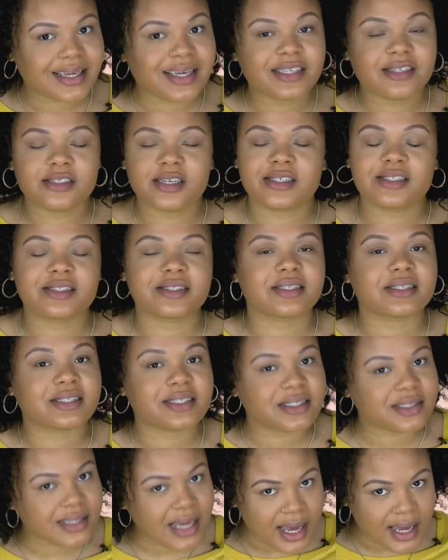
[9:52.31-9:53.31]
It's just the
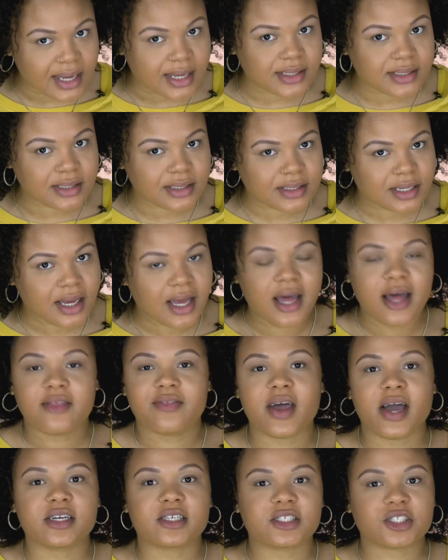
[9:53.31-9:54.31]
states
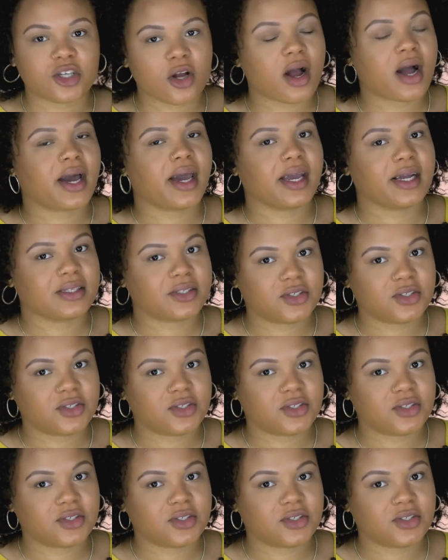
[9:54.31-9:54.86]
that are trying